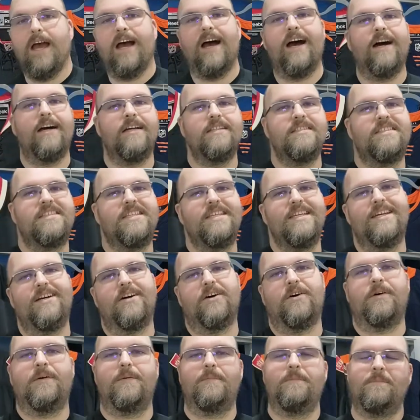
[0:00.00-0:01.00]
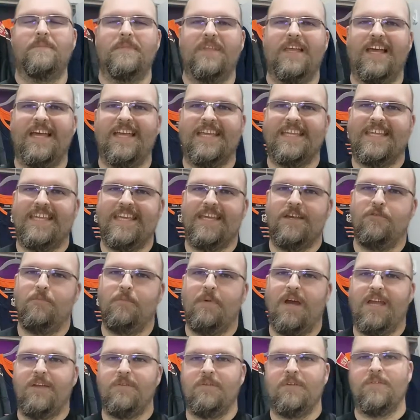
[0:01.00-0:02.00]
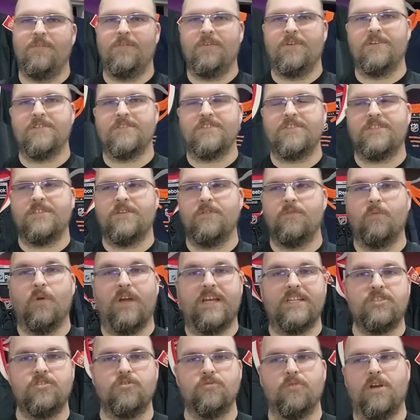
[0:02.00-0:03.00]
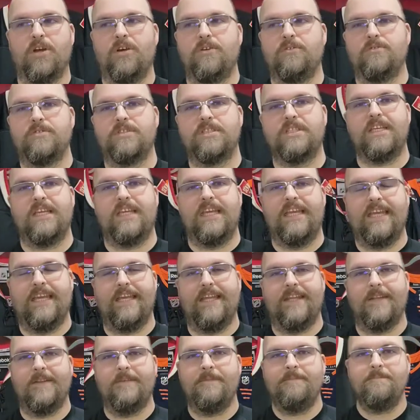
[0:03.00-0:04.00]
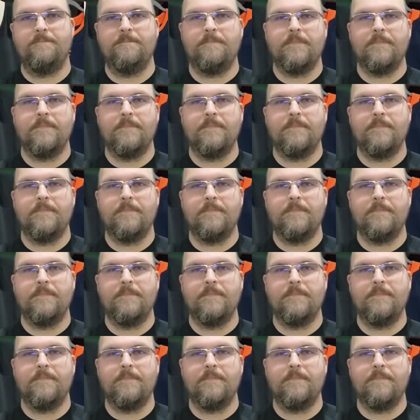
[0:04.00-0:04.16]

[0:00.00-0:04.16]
until I get my reverse retros in.